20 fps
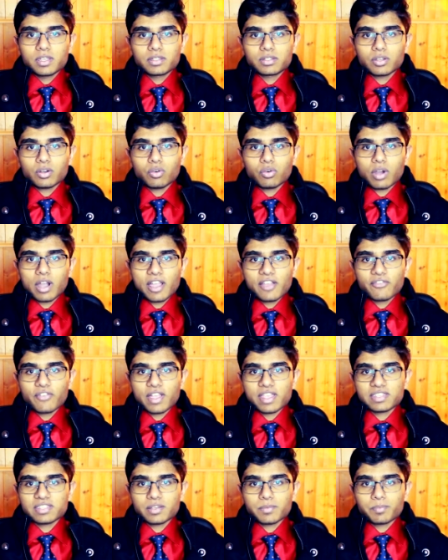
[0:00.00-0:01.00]
So I've
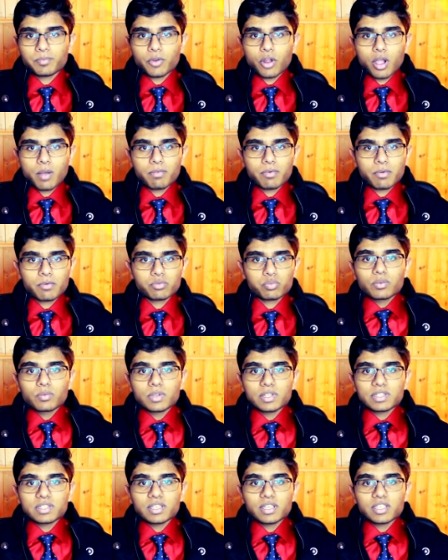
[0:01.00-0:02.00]
had some problems
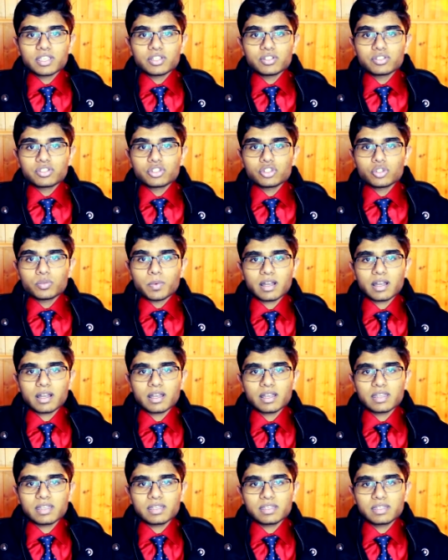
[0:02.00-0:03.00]
with the YouTube
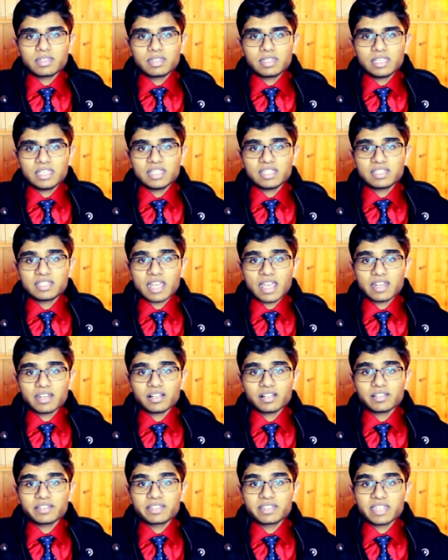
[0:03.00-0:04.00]
ID
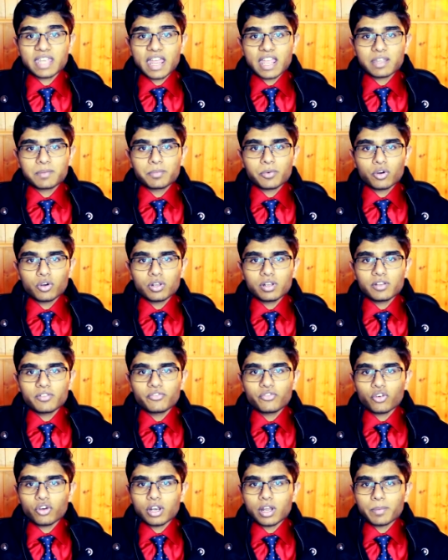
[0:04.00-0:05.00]
channel Jack Bull
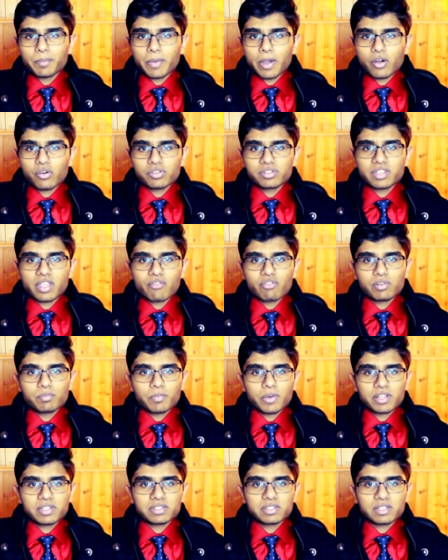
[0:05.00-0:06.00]
for about 7
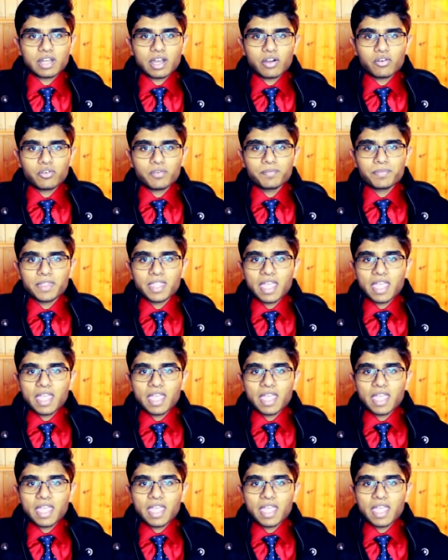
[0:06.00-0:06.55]
months now